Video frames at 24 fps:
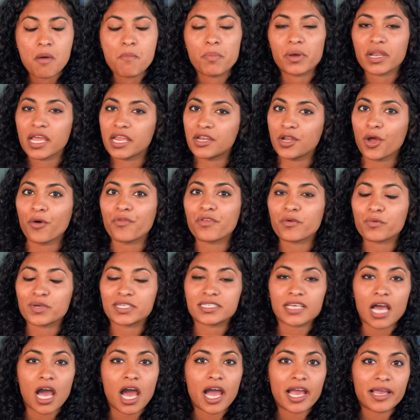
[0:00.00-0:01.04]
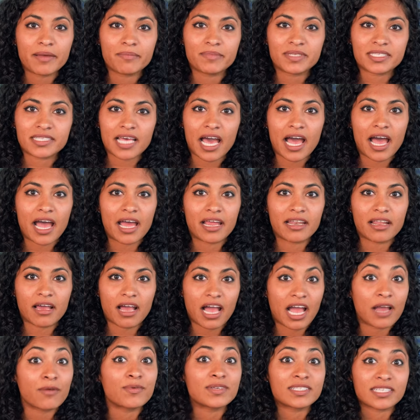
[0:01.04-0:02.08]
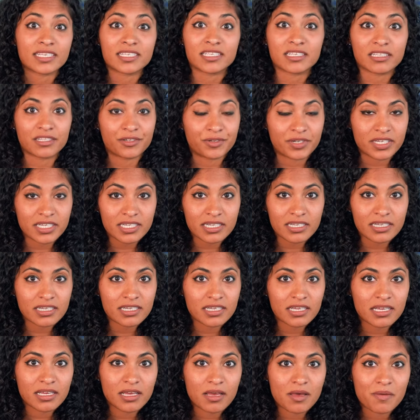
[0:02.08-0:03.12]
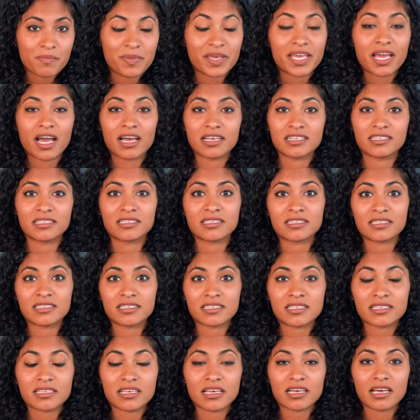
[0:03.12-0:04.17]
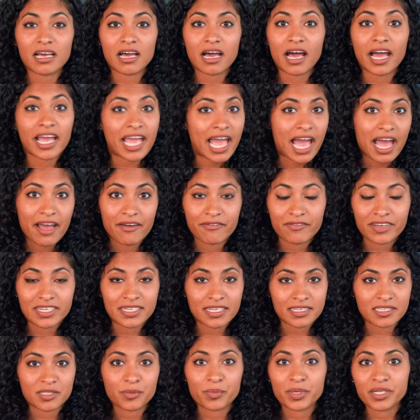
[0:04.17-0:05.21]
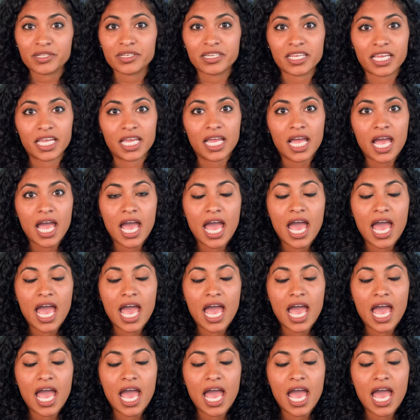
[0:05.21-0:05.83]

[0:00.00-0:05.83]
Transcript: but I know there were times that I was excluded because I have a disability.